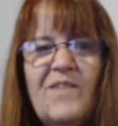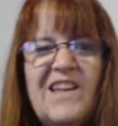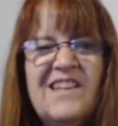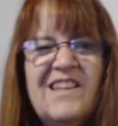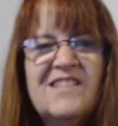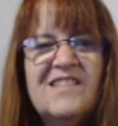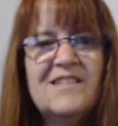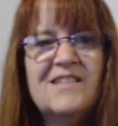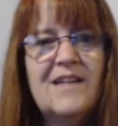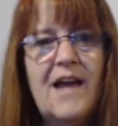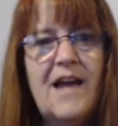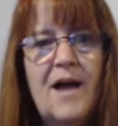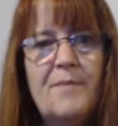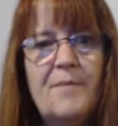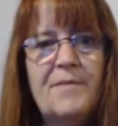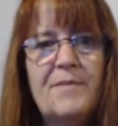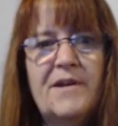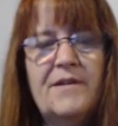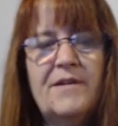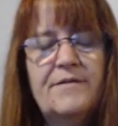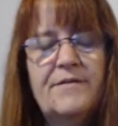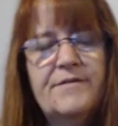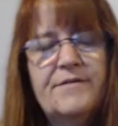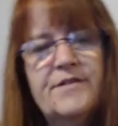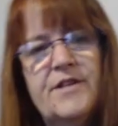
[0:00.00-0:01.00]
isn't
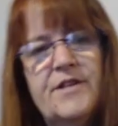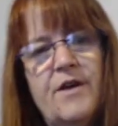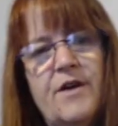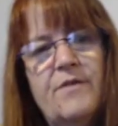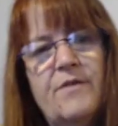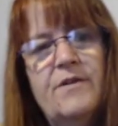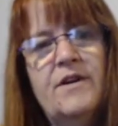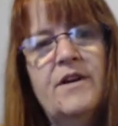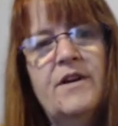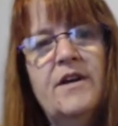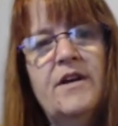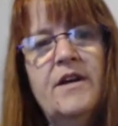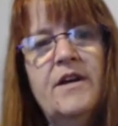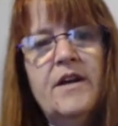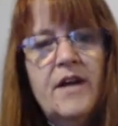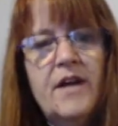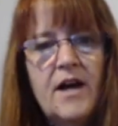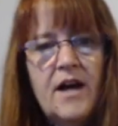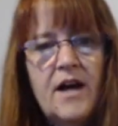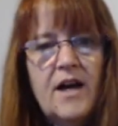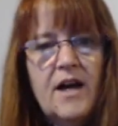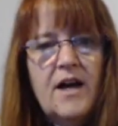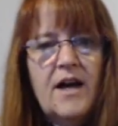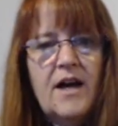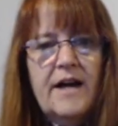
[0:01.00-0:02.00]
happening. So,
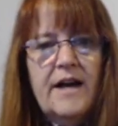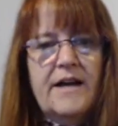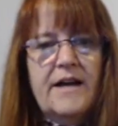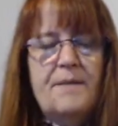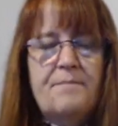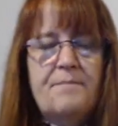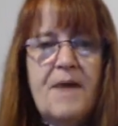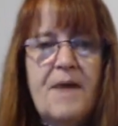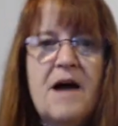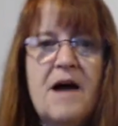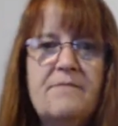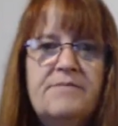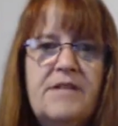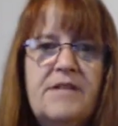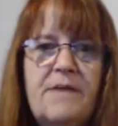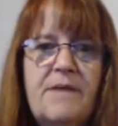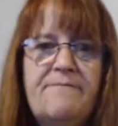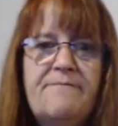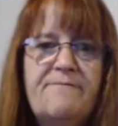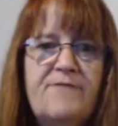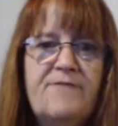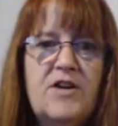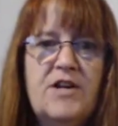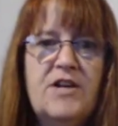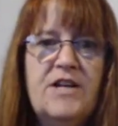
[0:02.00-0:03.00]
I got pumped
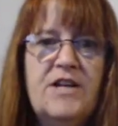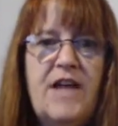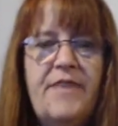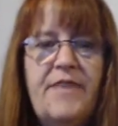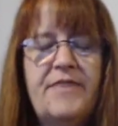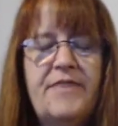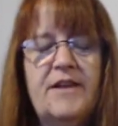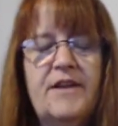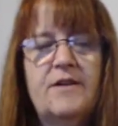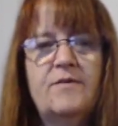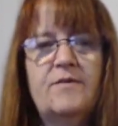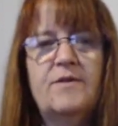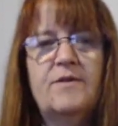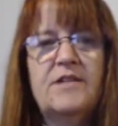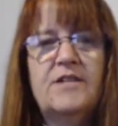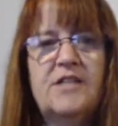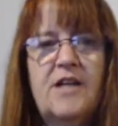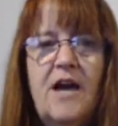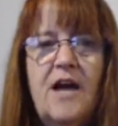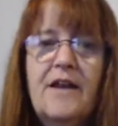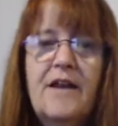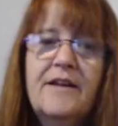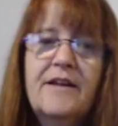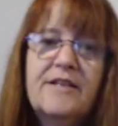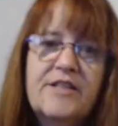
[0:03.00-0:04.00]
up for nothing, which
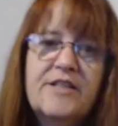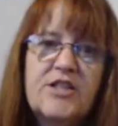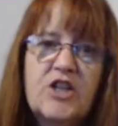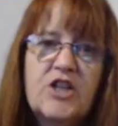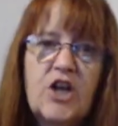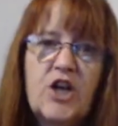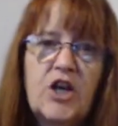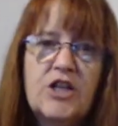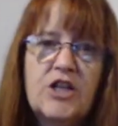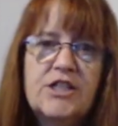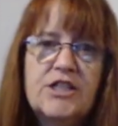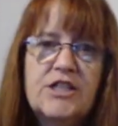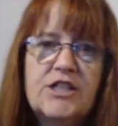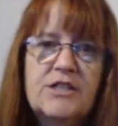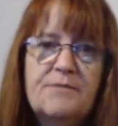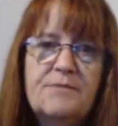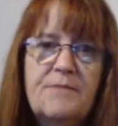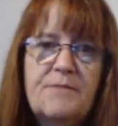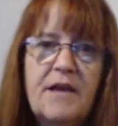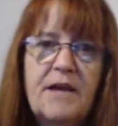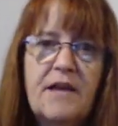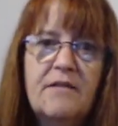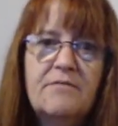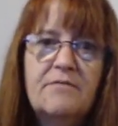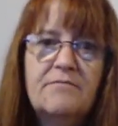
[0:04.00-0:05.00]
kind of discourages
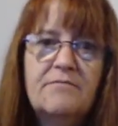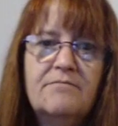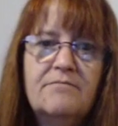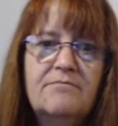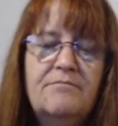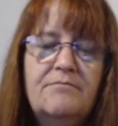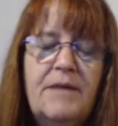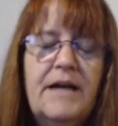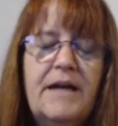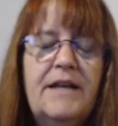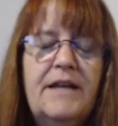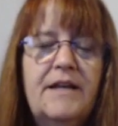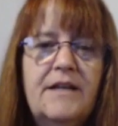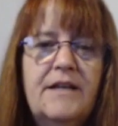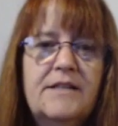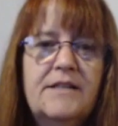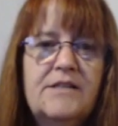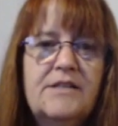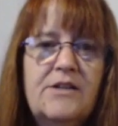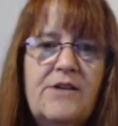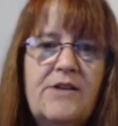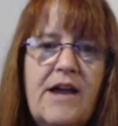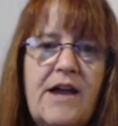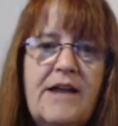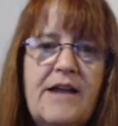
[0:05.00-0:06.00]
me. But
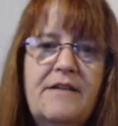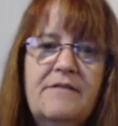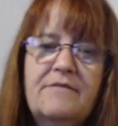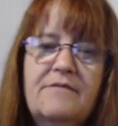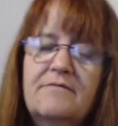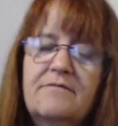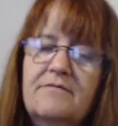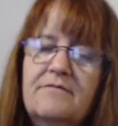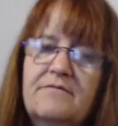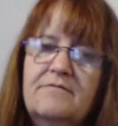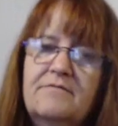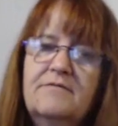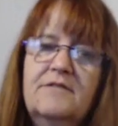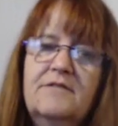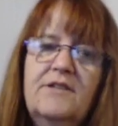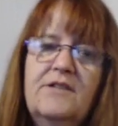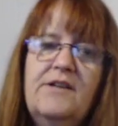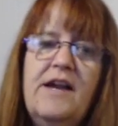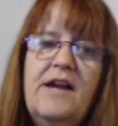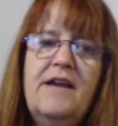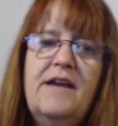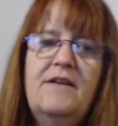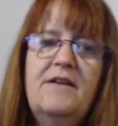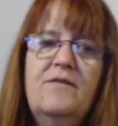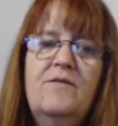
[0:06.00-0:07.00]
it's okay. It's
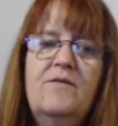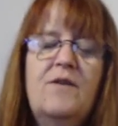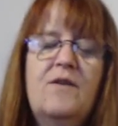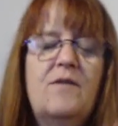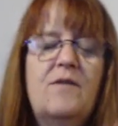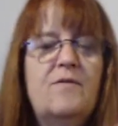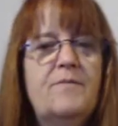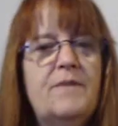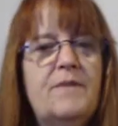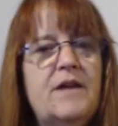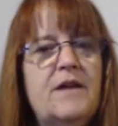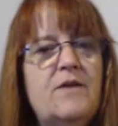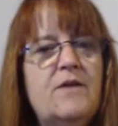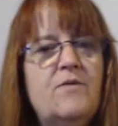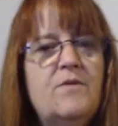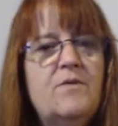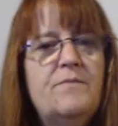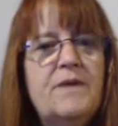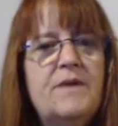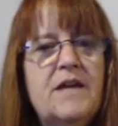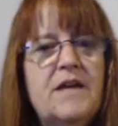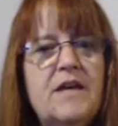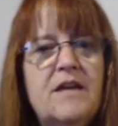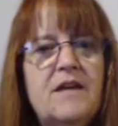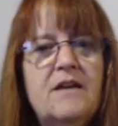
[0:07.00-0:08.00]
okay. What will be
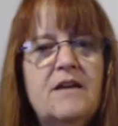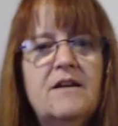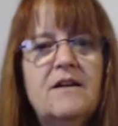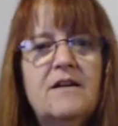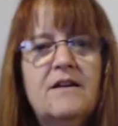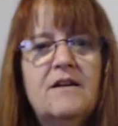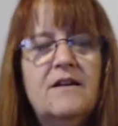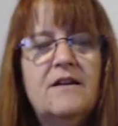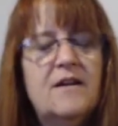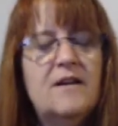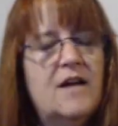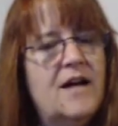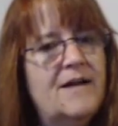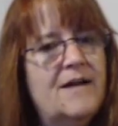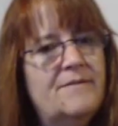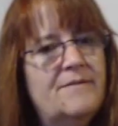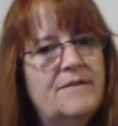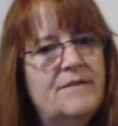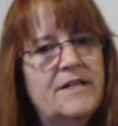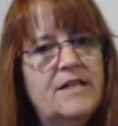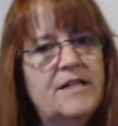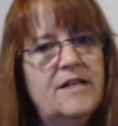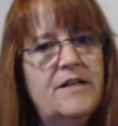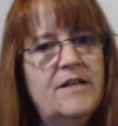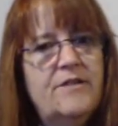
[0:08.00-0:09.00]
will be. I'm
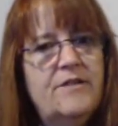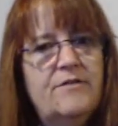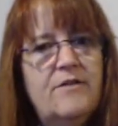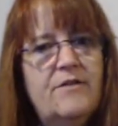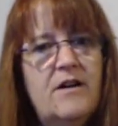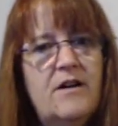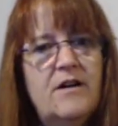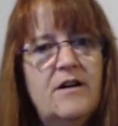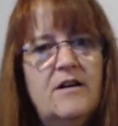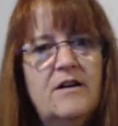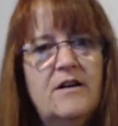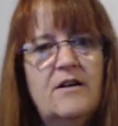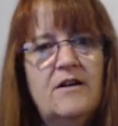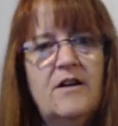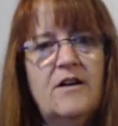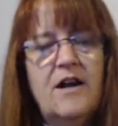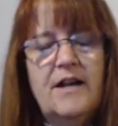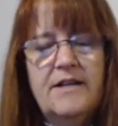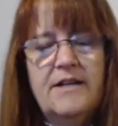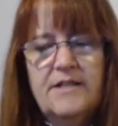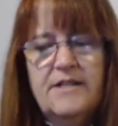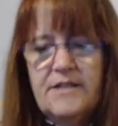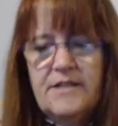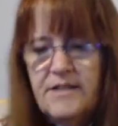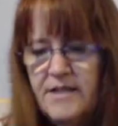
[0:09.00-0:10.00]
leaning on the rock of
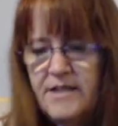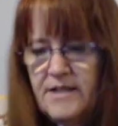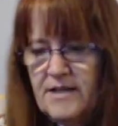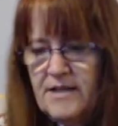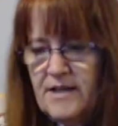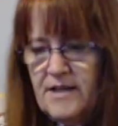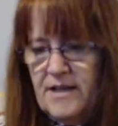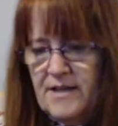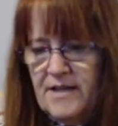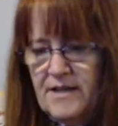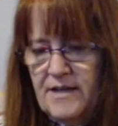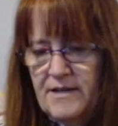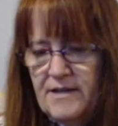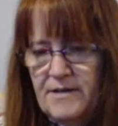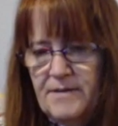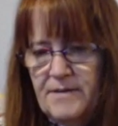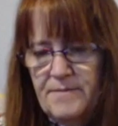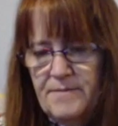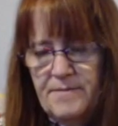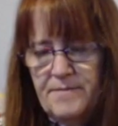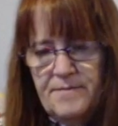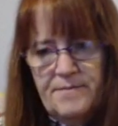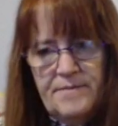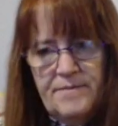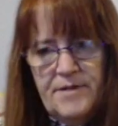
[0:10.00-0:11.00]
Christ, and I
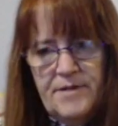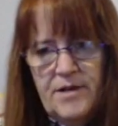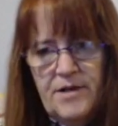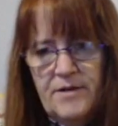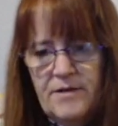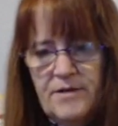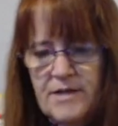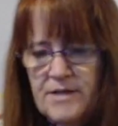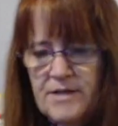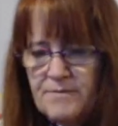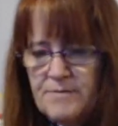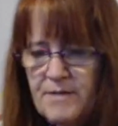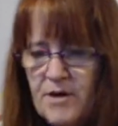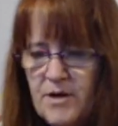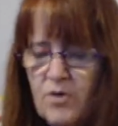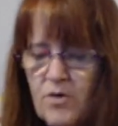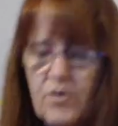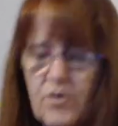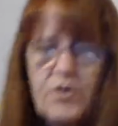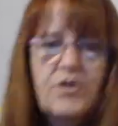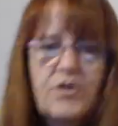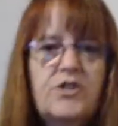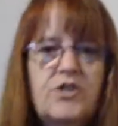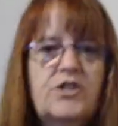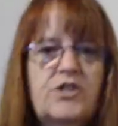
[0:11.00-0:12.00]
am, you know, he's my
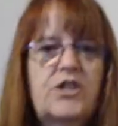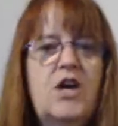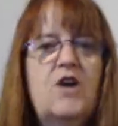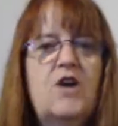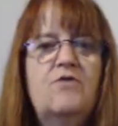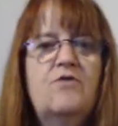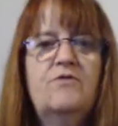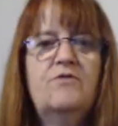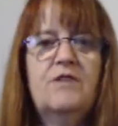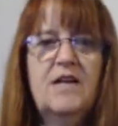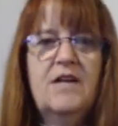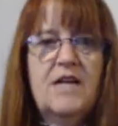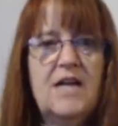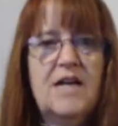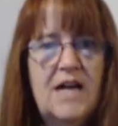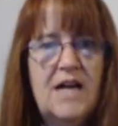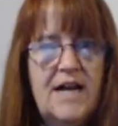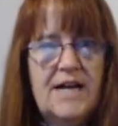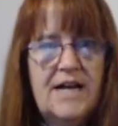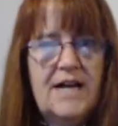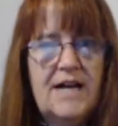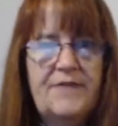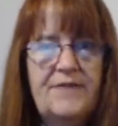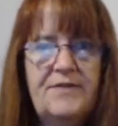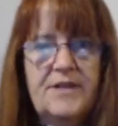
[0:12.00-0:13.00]
cornerstone.
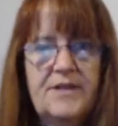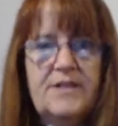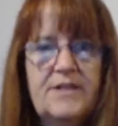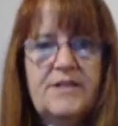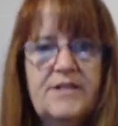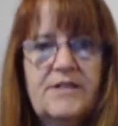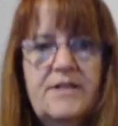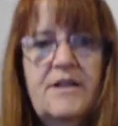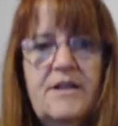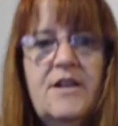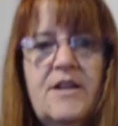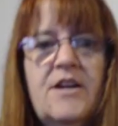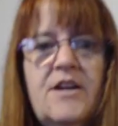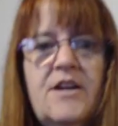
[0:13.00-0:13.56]
I got this.